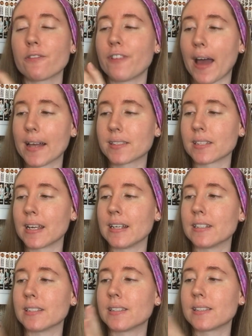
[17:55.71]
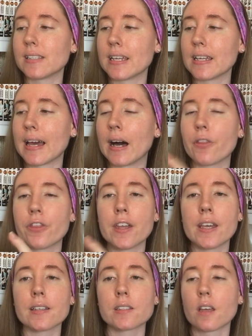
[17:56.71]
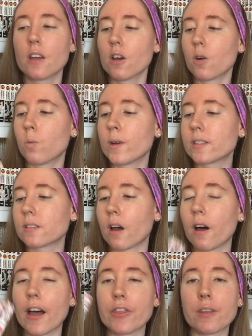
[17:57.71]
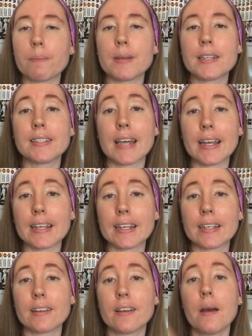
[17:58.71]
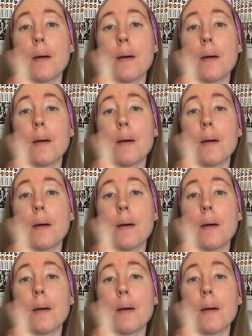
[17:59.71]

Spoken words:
fascinating to see how things we saw at the beginning